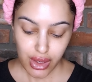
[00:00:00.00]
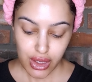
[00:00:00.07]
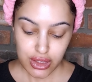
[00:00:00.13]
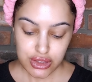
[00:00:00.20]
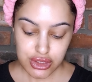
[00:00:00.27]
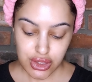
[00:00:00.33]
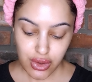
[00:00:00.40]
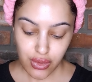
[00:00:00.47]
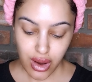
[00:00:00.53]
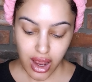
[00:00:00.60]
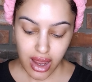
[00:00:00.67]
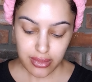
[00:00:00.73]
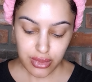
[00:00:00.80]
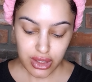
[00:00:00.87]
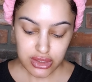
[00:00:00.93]
So
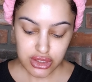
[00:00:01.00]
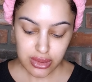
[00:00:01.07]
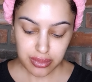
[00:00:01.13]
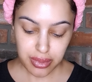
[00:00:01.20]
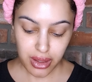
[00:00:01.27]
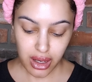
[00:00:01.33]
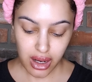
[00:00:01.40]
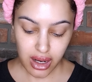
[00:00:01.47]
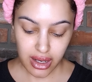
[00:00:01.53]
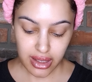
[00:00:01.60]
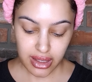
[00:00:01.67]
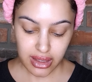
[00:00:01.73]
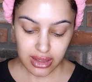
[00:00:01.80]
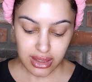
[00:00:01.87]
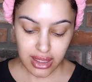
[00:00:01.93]
I'm going to
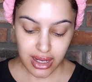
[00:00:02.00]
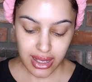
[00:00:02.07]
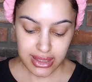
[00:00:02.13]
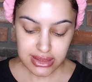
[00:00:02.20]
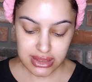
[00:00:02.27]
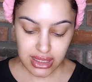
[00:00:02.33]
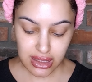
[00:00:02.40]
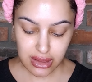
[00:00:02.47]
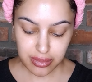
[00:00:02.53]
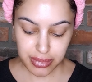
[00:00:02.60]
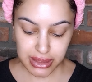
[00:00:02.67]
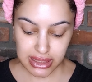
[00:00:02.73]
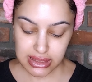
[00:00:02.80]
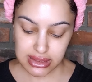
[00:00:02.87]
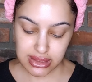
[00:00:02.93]
apply less than a
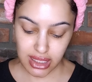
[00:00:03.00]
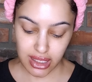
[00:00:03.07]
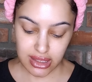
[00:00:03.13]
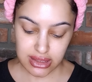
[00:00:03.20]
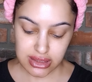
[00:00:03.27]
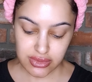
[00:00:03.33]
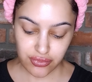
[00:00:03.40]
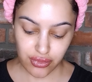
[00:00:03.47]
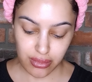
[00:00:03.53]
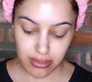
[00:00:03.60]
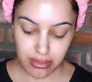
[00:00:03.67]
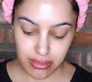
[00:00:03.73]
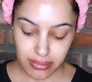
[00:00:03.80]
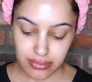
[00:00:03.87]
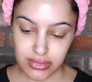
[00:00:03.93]
pea size
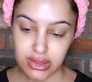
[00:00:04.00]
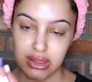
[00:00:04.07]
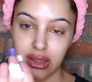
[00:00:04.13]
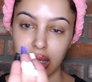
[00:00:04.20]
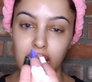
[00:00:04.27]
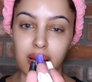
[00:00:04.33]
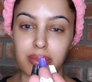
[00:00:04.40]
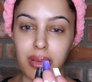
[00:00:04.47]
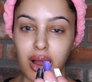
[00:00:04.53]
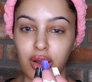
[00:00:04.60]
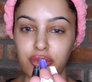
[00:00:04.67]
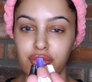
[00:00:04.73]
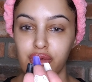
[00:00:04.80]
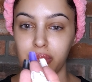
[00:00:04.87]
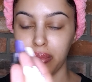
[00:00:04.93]

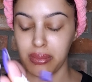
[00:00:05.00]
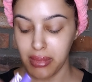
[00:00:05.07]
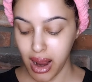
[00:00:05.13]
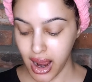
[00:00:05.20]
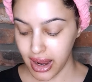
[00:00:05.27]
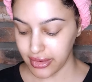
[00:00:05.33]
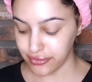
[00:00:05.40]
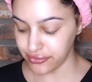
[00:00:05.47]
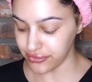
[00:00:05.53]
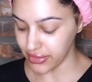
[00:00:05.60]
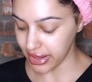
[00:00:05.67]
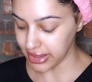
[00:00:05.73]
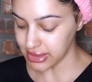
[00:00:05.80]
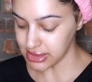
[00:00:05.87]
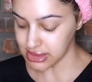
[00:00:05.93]
amount for my
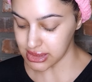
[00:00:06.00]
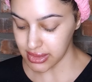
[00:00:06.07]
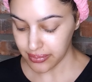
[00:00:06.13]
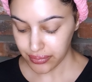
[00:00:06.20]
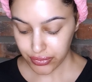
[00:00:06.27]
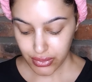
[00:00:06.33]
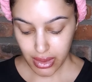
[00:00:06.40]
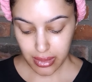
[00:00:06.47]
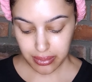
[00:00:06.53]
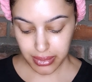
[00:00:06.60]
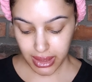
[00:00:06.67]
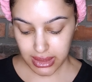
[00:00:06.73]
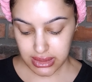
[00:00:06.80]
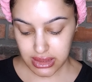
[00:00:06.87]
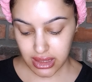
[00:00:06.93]
face,
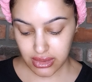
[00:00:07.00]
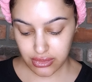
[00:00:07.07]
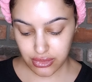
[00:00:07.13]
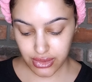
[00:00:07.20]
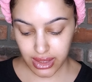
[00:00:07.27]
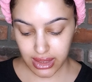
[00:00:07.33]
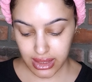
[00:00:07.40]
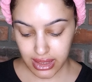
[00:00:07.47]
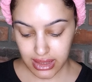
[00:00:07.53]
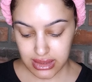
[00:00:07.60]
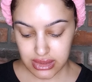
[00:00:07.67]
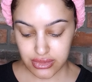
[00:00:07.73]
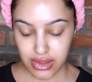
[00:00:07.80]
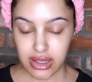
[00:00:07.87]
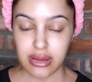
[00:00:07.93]
but it really
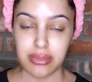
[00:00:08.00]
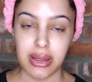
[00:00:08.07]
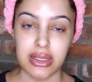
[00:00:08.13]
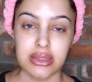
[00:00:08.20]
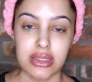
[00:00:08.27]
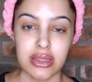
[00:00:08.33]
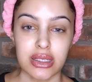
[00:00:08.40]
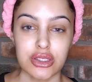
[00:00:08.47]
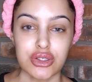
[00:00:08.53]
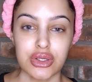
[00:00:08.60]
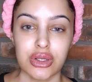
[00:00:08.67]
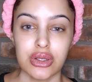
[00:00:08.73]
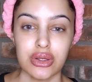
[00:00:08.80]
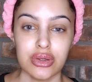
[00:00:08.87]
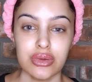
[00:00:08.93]
is recommended that you
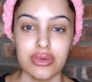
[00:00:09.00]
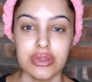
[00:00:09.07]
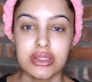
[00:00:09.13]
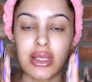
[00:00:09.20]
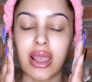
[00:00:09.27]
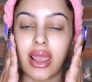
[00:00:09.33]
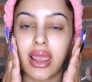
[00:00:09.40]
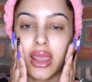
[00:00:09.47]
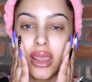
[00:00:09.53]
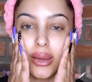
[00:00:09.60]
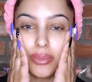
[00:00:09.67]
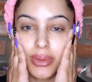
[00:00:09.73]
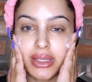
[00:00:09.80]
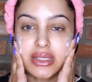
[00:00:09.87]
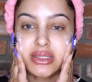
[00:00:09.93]
use a
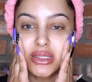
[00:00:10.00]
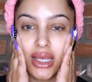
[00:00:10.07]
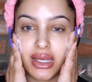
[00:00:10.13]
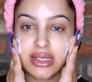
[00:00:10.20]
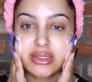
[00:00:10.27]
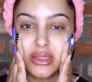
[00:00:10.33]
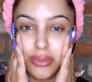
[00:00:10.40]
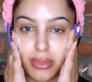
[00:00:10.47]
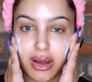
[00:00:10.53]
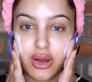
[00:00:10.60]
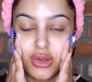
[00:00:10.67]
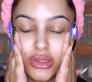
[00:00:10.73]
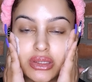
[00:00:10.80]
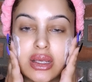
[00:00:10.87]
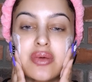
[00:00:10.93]
pea size
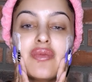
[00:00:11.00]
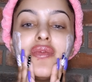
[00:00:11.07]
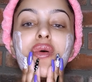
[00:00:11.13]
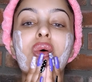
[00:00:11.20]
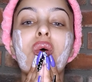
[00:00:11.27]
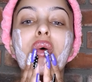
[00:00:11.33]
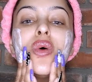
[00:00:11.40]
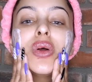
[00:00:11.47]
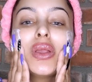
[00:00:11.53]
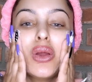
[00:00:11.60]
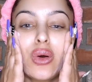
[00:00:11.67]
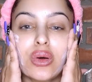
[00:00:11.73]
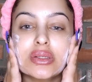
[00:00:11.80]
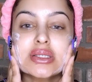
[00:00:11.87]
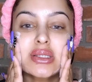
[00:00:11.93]
amount for
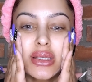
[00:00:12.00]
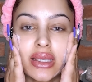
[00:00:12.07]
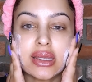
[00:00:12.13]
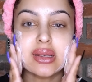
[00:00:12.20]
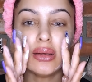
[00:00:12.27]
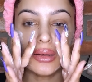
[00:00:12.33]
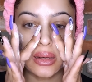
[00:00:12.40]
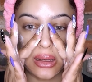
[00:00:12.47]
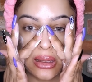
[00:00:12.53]
your skin